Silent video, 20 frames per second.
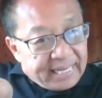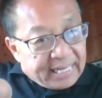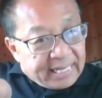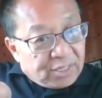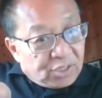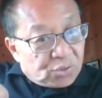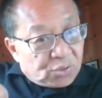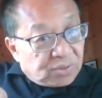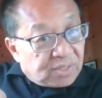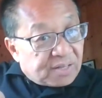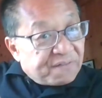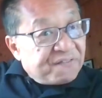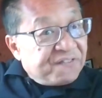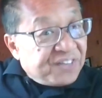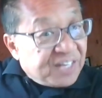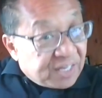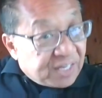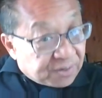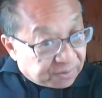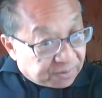into the
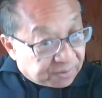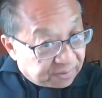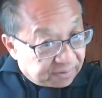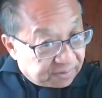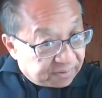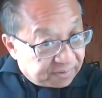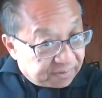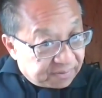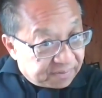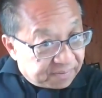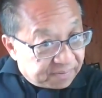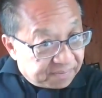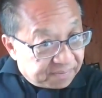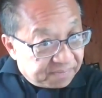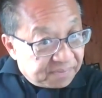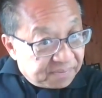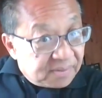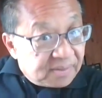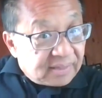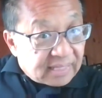field,
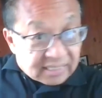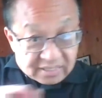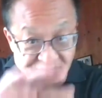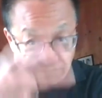there's a